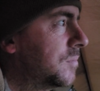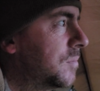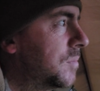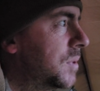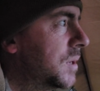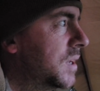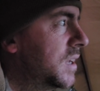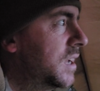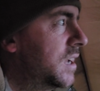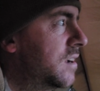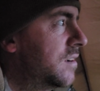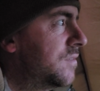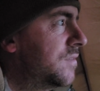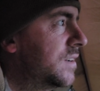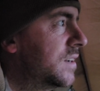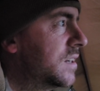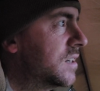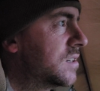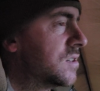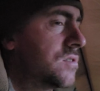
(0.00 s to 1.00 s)
But yeah,
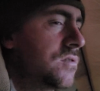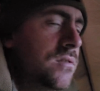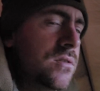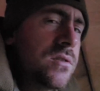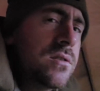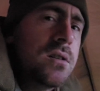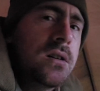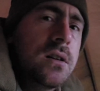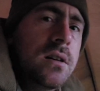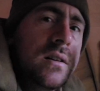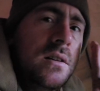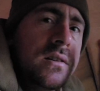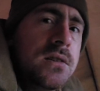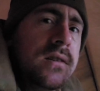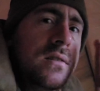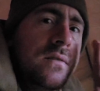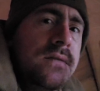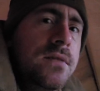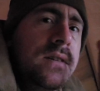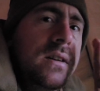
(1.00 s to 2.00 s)
fingers crossed, guys.
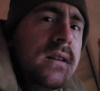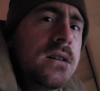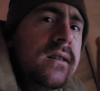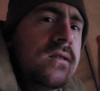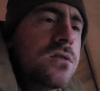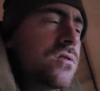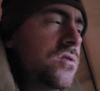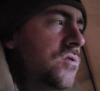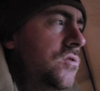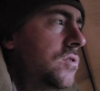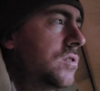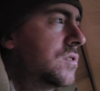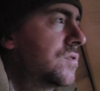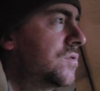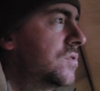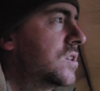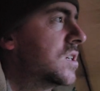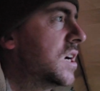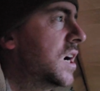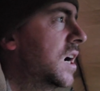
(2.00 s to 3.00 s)
Fingers crossed
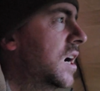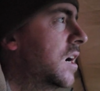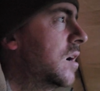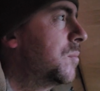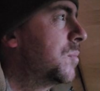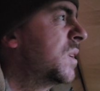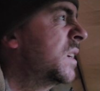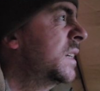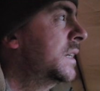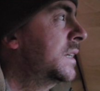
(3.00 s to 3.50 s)
for a carp.